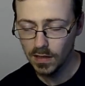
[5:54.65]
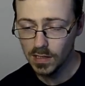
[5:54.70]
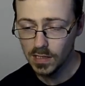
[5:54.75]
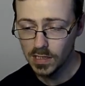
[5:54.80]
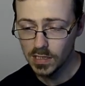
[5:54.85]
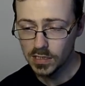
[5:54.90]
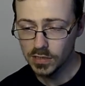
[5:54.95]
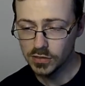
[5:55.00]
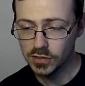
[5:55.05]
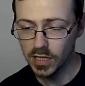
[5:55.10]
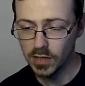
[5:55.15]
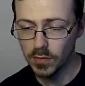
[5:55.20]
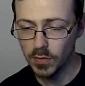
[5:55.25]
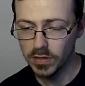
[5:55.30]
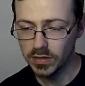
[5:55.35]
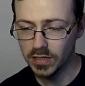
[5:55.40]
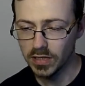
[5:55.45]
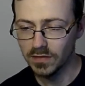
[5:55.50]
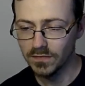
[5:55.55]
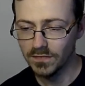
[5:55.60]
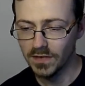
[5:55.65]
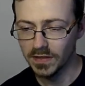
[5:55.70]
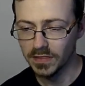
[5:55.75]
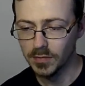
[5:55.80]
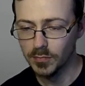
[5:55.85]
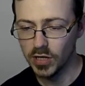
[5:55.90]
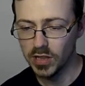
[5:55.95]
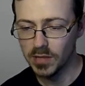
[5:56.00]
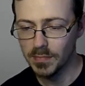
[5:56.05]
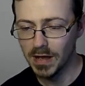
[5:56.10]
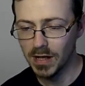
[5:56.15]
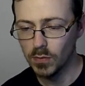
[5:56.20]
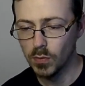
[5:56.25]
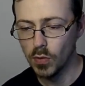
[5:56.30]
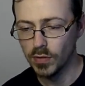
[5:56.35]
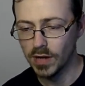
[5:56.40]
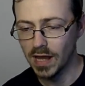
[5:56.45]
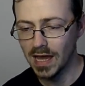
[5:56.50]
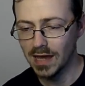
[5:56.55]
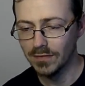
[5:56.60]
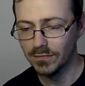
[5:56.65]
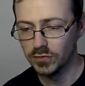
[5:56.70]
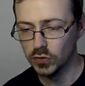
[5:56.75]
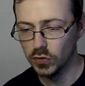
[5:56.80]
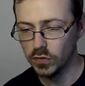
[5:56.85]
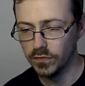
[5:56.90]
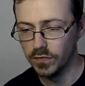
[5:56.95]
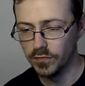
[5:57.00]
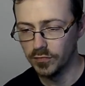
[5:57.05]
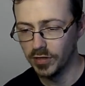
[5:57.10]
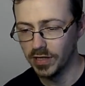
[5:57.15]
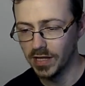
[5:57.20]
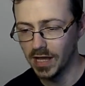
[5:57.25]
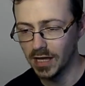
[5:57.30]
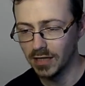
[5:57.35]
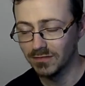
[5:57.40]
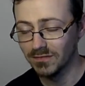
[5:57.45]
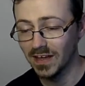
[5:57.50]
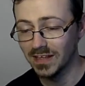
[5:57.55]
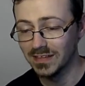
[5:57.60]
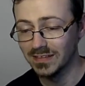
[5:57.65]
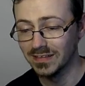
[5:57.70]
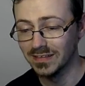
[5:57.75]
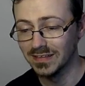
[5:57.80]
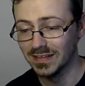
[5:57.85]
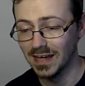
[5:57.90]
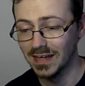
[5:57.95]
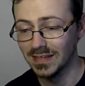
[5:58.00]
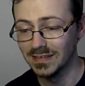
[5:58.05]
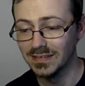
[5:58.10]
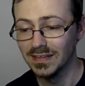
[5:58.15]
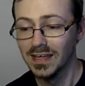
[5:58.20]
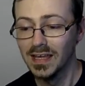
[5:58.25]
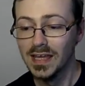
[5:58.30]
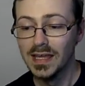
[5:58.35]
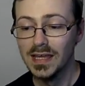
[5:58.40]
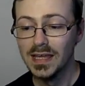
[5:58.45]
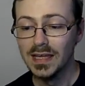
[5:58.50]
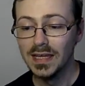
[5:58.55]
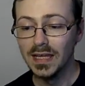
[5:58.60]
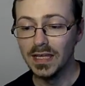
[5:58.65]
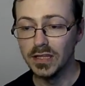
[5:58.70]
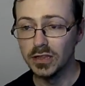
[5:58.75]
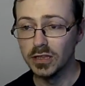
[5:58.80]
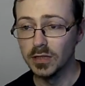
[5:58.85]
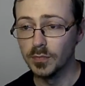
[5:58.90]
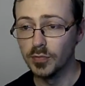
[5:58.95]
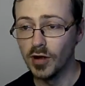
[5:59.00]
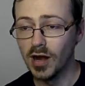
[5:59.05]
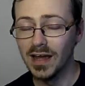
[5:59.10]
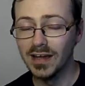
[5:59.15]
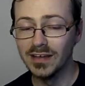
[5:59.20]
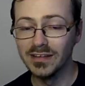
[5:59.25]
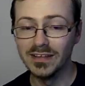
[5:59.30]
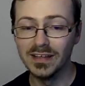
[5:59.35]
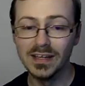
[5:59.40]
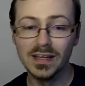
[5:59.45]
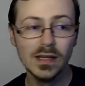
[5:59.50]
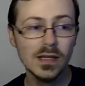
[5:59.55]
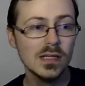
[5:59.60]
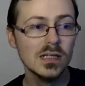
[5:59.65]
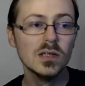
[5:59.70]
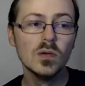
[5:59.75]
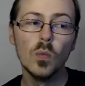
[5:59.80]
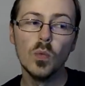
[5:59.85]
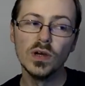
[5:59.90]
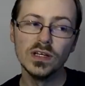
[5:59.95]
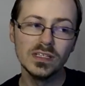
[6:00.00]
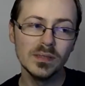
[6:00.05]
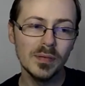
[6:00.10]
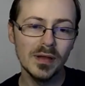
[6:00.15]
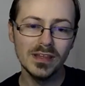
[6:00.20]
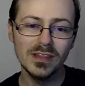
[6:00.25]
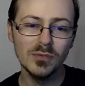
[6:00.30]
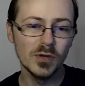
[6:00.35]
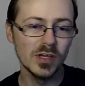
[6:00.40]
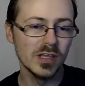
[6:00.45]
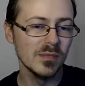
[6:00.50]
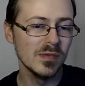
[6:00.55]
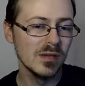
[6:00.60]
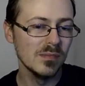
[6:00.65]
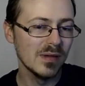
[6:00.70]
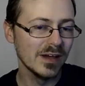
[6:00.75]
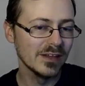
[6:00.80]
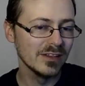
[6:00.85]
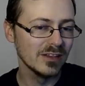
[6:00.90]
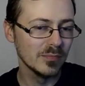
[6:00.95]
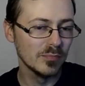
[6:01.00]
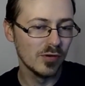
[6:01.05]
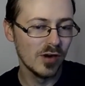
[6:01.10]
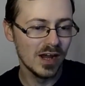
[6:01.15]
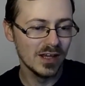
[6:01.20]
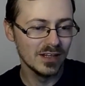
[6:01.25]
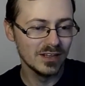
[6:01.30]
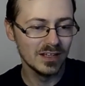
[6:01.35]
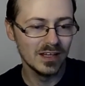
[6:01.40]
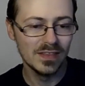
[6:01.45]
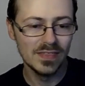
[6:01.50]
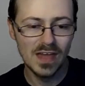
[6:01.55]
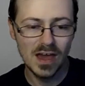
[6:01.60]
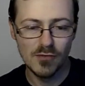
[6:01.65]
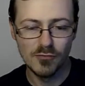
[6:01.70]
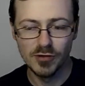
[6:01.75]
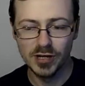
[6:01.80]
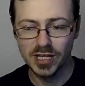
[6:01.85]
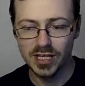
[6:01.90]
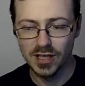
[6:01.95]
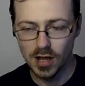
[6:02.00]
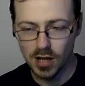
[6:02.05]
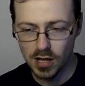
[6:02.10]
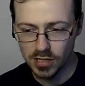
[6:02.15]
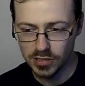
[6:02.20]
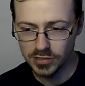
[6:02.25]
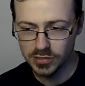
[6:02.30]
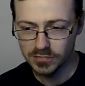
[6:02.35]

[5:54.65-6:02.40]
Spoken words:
And Jake Quick says, the fact that Money in the Bank won't have 2 of the 3 guys fighting tonight is surprising. Well, it depends what you mean by surprising in that regard.